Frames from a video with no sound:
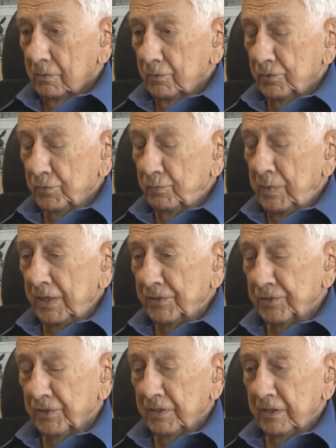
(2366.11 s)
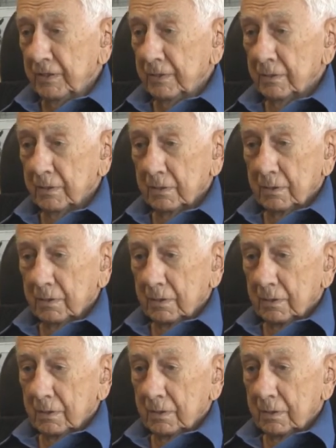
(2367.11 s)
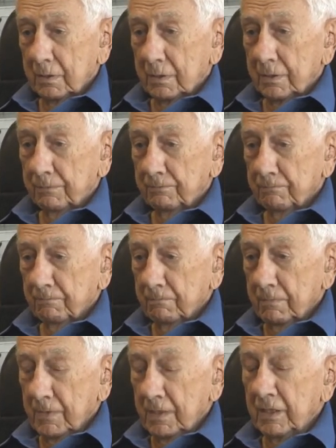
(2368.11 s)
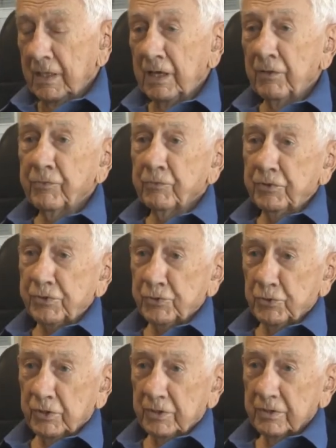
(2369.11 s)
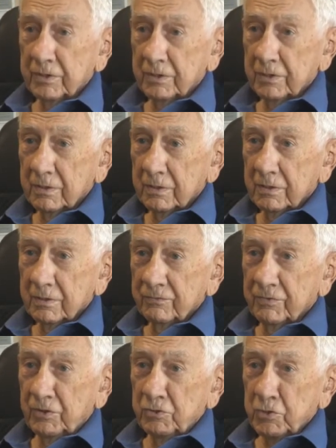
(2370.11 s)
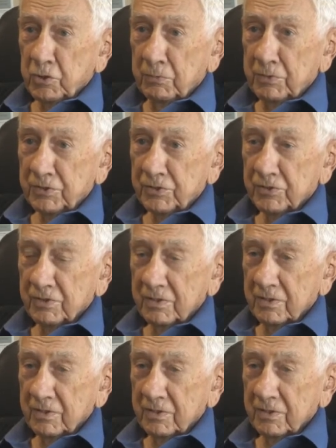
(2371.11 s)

was basically uh, a health resort for the Germans.